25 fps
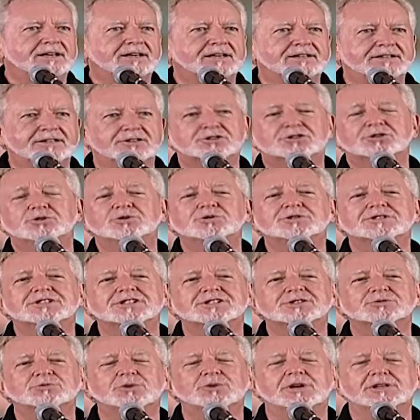They choose
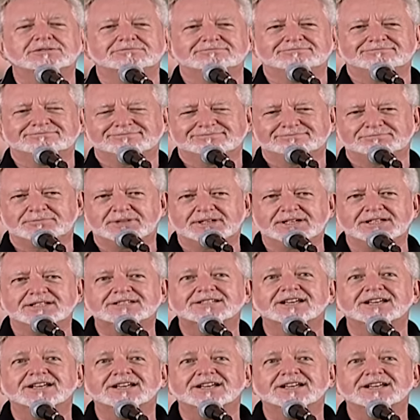this one many